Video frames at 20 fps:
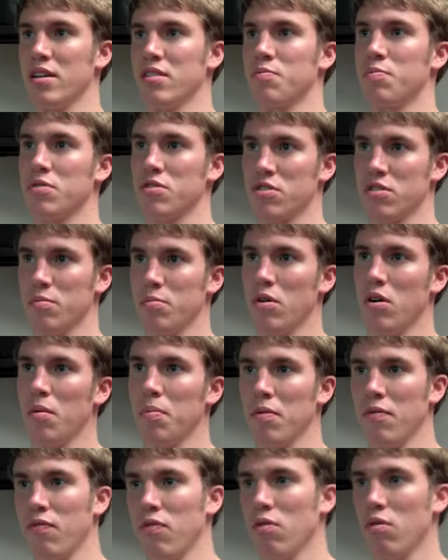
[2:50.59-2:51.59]
pushing the ball up the
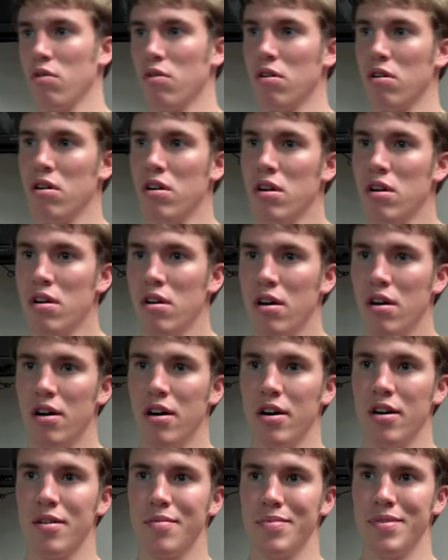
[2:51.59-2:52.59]
floor,
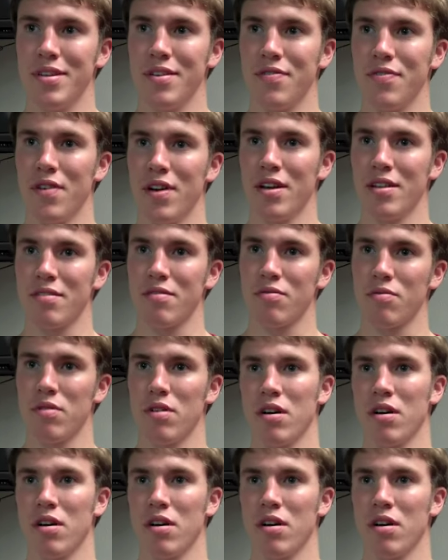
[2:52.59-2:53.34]
defense,